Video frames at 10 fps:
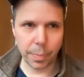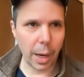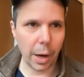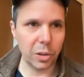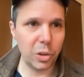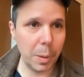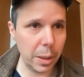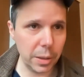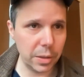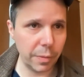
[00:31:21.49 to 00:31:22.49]
our
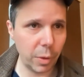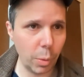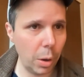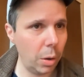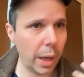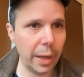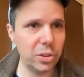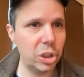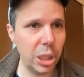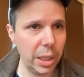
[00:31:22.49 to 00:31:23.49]
experience of the world
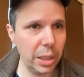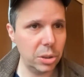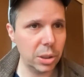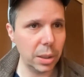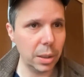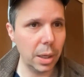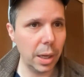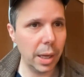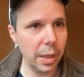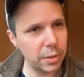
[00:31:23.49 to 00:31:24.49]
as changing
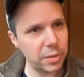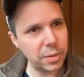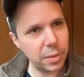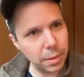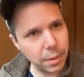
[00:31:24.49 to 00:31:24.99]
is